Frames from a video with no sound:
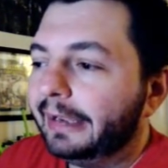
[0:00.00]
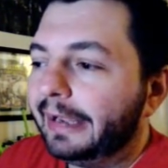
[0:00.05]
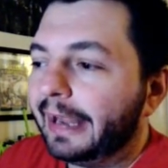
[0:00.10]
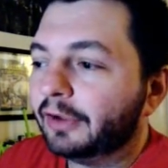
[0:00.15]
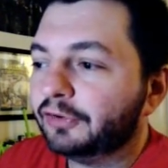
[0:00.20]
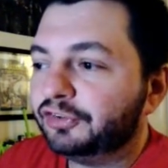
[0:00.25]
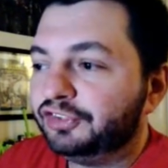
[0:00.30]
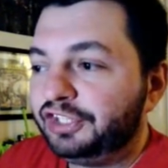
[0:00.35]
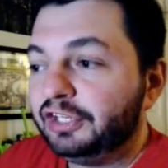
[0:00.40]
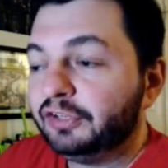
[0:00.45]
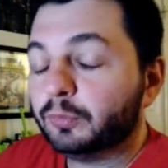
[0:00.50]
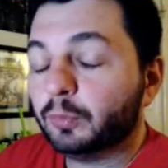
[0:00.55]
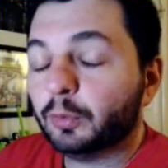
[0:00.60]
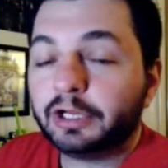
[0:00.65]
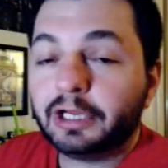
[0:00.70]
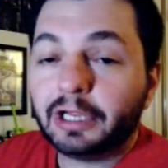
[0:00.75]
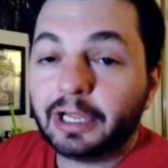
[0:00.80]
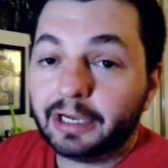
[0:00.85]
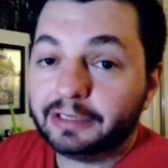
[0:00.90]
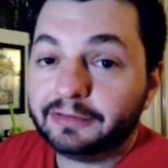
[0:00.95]
Now she is
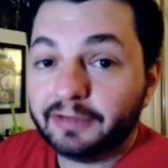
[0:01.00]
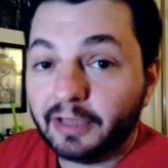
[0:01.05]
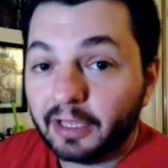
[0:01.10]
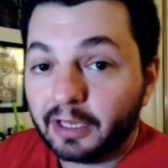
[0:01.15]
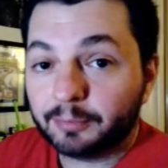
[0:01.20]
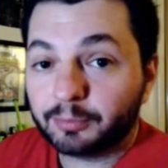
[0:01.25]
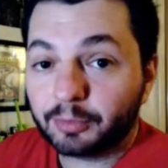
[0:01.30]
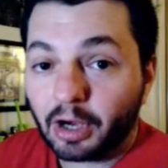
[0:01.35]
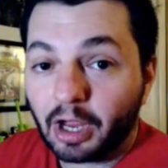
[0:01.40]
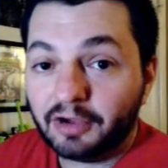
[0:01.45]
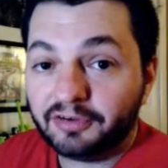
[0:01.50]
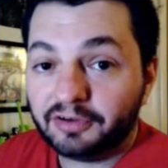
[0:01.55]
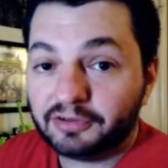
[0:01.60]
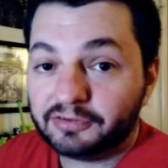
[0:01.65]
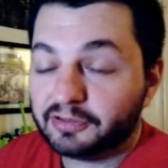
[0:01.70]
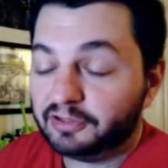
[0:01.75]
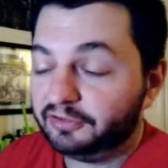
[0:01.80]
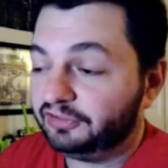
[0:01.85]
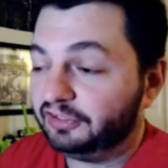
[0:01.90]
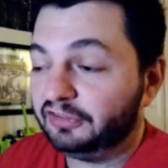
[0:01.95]
working on a ton of
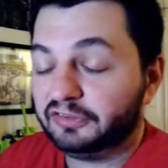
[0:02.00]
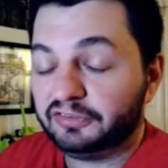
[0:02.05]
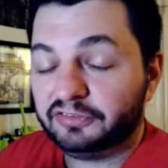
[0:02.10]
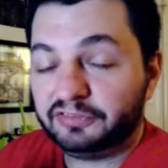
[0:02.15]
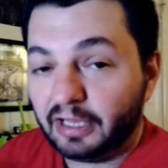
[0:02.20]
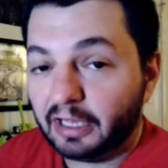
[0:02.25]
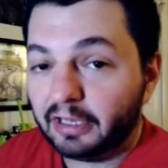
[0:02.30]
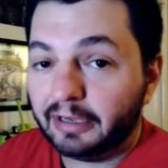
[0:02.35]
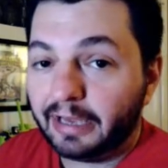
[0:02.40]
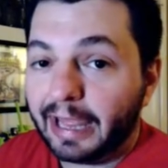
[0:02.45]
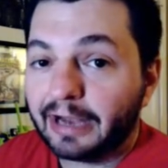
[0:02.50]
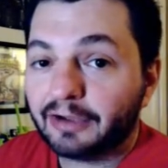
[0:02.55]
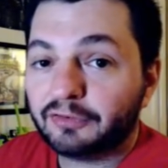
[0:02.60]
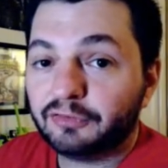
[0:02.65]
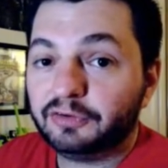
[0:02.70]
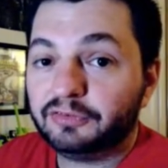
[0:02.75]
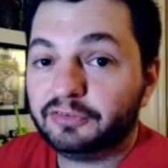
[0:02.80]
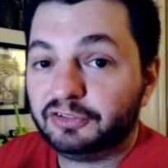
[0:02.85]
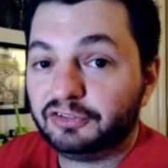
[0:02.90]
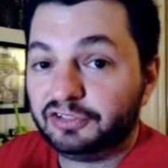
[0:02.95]
projects because she's a stunt
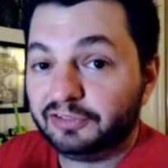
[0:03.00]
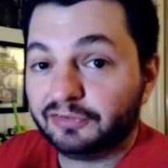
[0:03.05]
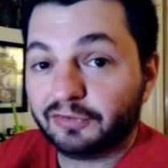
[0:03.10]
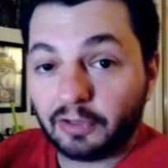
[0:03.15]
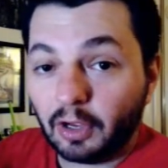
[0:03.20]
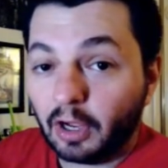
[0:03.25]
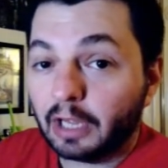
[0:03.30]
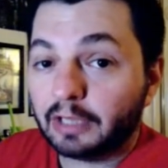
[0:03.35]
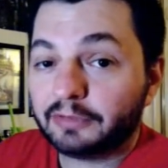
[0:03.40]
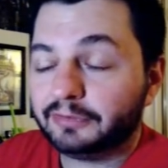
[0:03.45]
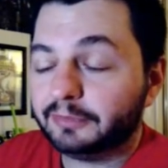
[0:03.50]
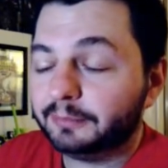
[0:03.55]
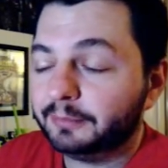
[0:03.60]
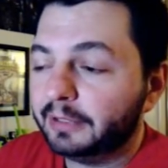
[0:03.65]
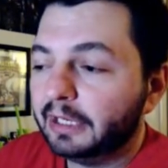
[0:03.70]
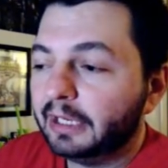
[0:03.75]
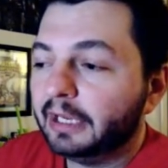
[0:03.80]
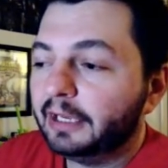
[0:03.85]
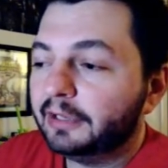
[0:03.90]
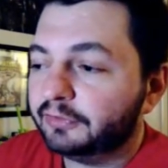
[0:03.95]
actress and she's
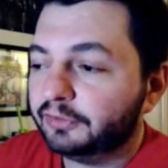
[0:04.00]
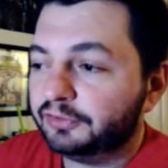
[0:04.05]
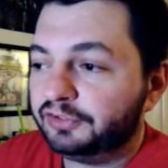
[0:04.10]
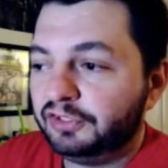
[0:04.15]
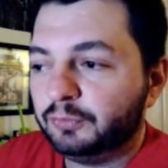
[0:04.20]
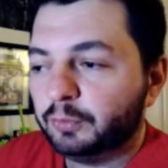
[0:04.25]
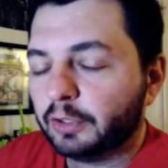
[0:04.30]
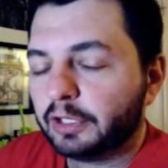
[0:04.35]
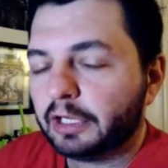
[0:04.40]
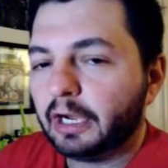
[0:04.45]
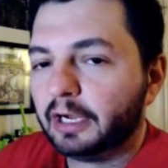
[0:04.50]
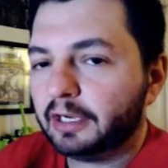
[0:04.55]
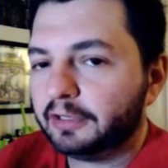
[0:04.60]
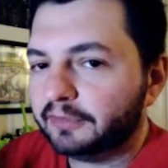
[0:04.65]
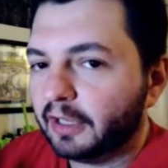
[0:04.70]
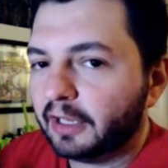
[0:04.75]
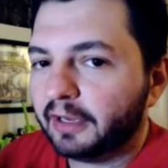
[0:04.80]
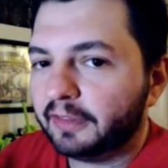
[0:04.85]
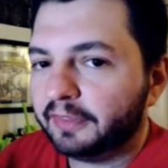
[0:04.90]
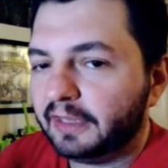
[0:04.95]
awesome. So she's working on
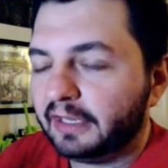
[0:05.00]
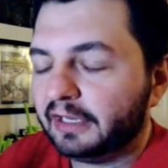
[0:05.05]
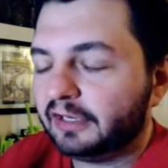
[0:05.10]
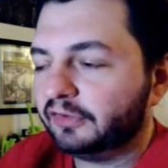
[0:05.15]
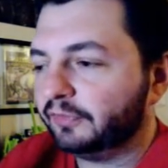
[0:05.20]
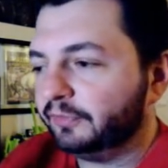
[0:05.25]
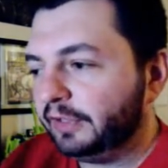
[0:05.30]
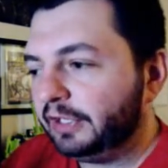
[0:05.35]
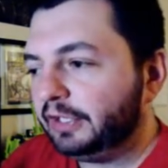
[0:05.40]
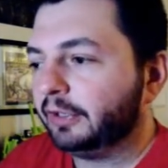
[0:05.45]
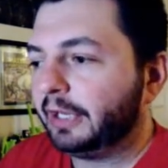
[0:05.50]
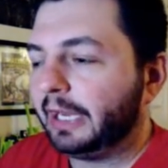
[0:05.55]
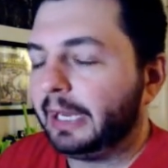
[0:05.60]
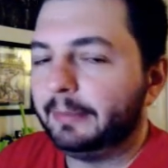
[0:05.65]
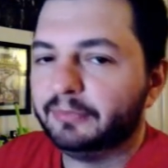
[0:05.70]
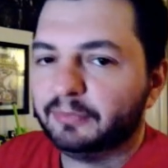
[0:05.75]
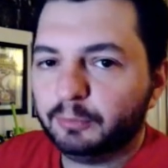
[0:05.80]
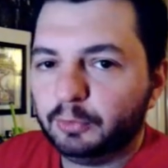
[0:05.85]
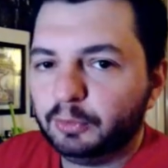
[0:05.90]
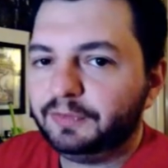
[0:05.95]
a ton of things video
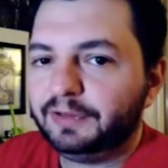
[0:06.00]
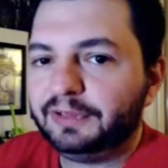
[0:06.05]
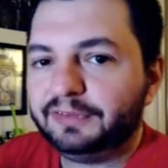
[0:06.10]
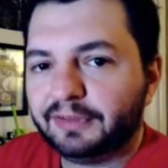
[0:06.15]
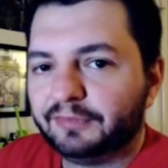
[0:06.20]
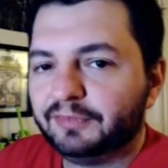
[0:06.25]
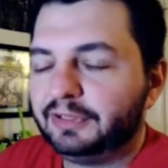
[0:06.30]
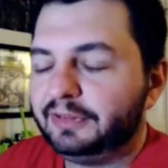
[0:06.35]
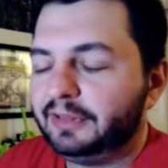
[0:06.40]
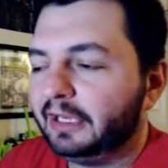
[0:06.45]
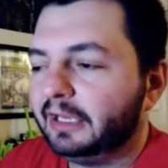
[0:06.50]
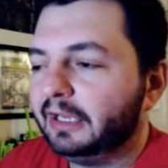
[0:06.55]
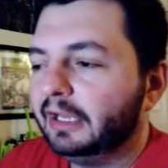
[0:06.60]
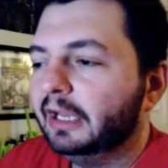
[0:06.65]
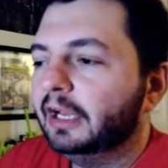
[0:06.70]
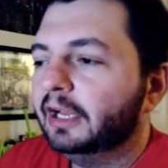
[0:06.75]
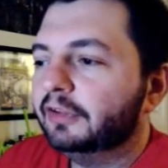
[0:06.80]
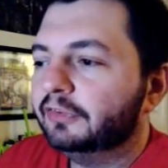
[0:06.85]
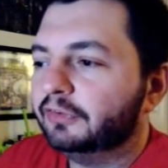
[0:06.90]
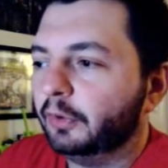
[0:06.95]
games, movies, everything.
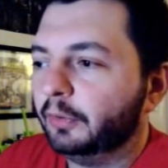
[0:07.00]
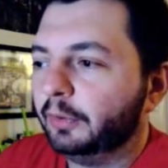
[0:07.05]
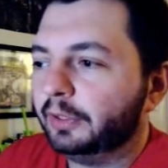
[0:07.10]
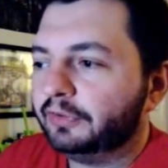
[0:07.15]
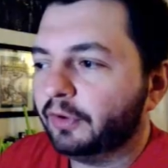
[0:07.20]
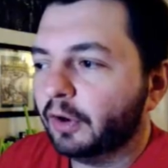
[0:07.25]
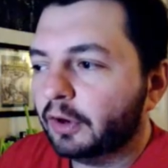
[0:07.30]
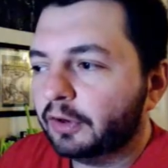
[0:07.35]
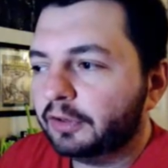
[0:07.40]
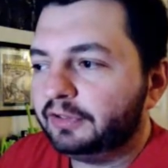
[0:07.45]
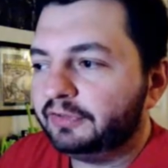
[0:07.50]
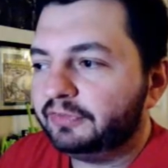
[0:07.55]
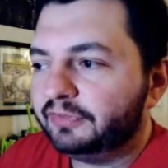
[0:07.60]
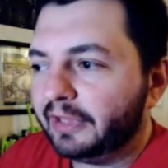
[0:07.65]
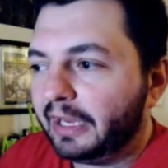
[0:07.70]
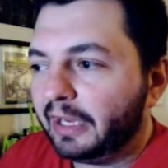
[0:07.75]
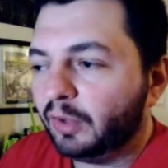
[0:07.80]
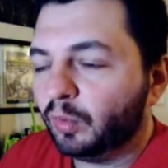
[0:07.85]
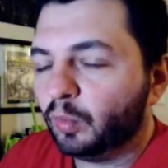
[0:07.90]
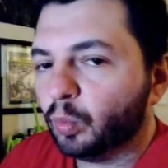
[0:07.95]
So it's hard to
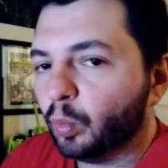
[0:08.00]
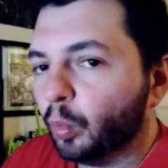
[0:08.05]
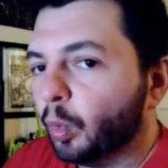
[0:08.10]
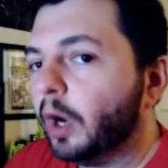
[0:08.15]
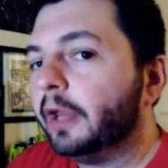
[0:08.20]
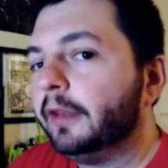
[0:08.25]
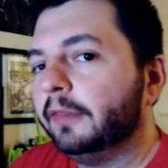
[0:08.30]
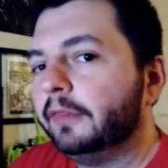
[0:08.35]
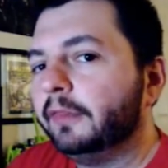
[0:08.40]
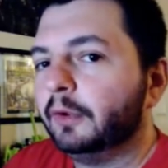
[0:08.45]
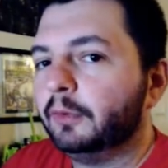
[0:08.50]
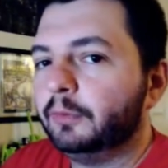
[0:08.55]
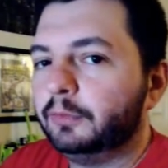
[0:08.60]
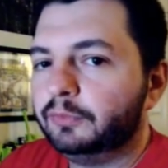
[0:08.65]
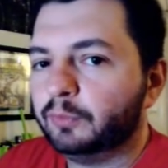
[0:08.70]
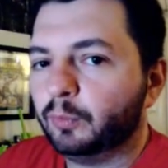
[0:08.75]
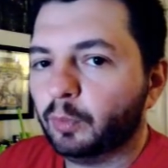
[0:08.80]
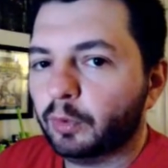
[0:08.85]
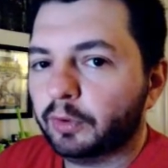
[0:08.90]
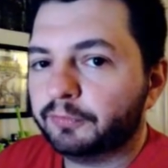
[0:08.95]
say what
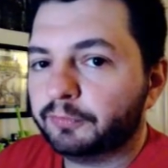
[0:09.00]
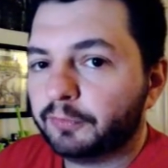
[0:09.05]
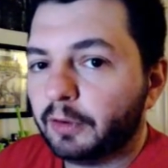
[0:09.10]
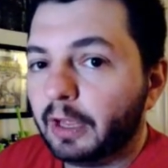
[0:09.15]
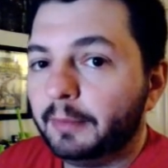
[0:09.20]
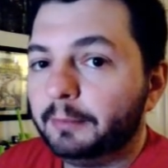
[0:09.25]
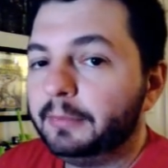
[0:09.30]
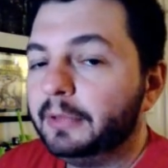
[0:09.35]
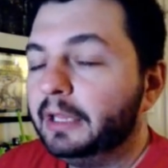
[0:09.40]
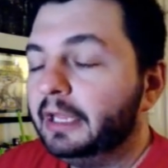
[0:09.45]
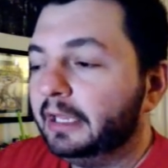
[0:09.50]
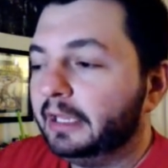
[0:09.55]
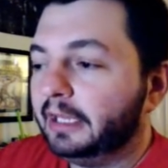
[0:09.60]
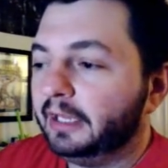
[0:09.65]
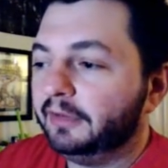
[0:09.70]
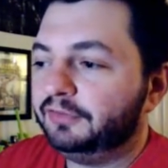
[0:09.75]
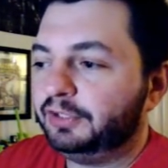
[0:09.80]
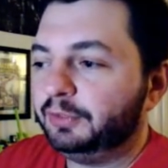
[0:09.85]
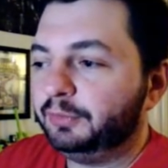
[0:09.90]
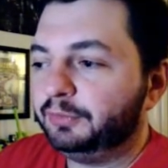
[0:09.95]
those were from,
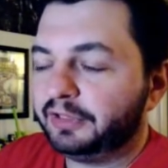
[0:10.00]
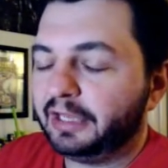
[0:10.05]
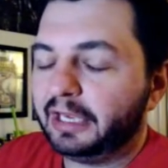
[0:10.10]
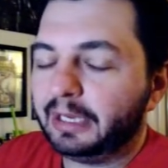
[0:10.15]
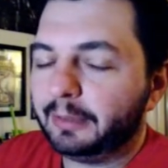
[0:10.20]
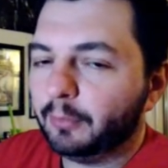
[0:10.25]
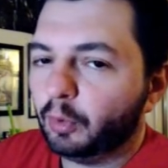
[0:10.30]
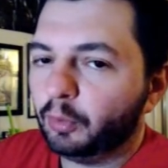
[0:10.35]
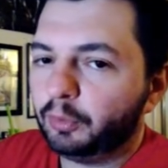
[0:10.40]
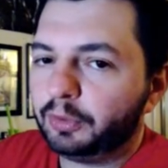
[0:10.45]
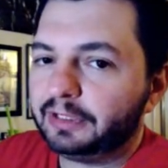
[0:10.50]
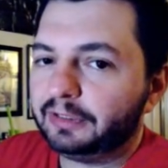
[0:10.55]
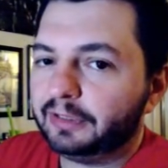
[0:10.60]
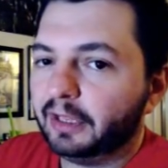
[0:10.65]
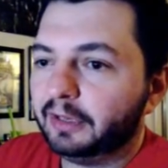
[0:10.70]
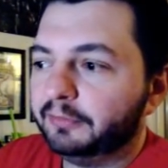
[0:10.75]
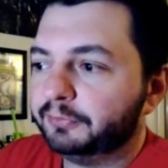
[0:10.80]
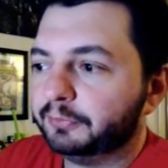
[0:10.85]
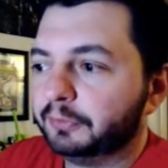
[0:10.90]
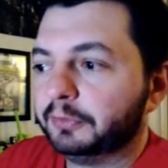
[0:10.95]
if she was getting molding
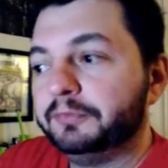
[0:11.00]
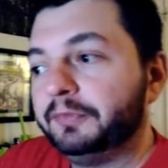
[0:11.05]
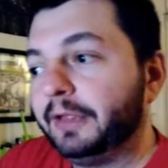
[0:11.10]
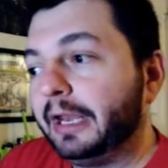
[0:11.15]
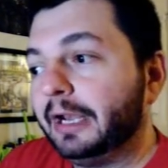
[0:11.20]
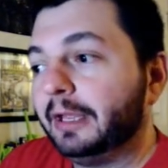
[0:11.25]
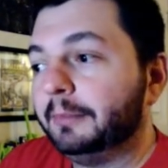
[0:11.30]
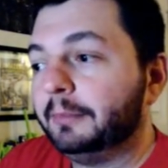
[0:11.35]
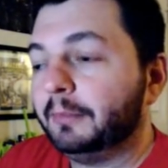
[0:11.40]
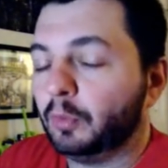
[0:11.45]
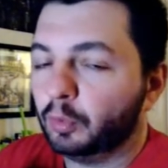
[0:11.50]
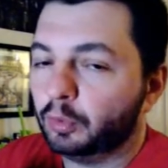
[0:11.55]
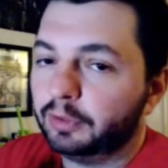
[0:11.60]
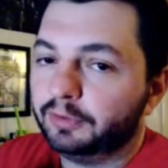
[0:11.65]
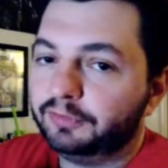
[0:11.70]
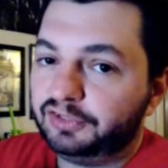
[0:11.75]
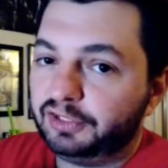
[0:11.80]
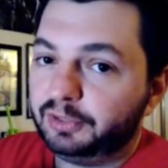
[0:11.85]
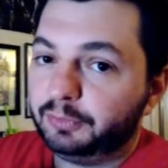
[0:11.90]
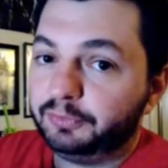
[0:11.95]
done for Venom
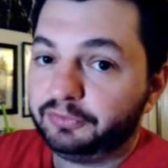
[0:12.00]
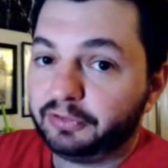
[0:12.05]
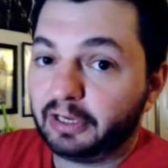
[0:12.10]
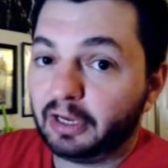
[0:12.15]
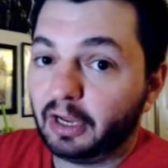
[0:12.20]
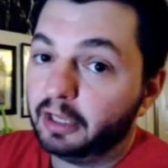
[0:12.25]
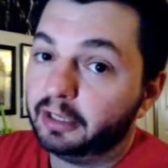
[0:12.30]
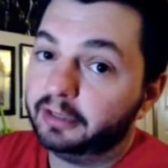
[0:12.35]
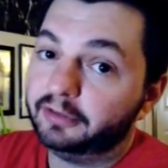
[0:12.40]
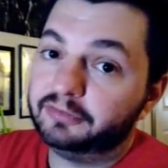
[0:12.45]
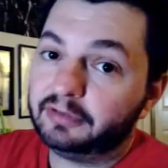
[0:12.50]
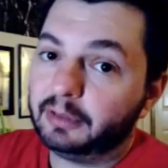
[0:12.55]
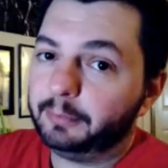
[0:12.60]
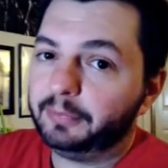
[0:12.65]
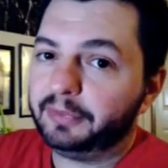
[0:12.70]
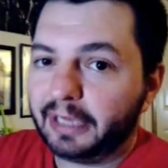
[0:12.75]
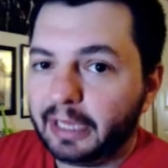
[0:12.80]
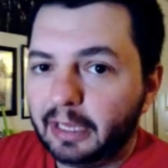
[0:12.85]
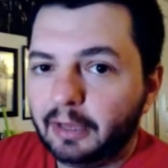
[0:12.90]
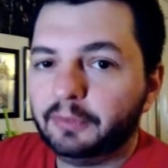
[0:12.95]
or if she was like on
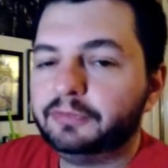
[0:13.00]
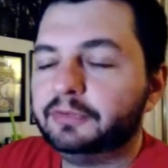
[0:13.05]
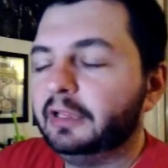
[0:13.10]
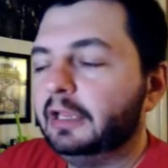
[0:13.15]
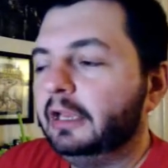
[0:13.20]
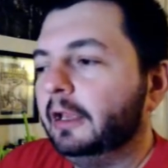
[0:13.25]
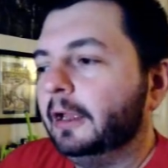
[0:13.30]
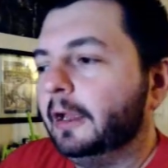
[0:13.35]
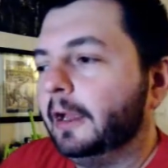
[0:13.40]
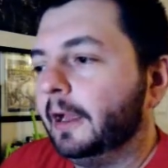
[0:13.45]
something else.